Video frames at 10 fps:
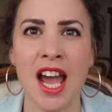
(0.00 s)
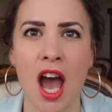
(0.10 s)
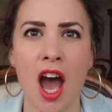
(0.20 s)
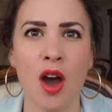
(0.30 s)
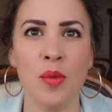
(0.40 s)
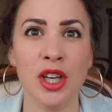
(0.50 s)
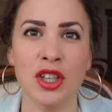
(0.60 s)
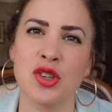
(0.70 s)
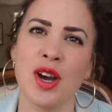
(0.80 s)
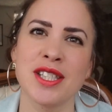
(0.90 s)
We're going
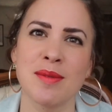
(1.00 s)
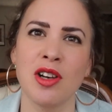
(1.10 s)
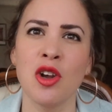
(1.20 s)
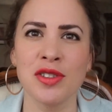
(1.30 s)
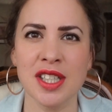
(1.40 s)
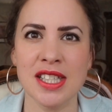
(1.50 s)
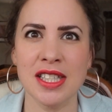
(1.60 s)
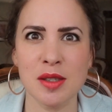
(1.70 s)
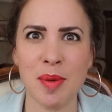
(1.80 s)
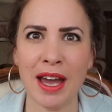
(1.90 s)
to try some long
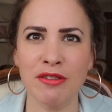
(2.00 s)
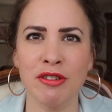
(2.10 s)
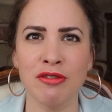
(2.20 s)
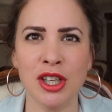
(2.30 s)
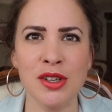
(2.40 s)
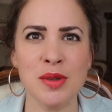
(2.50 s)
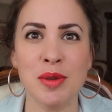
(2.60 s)
distance pattern reviews,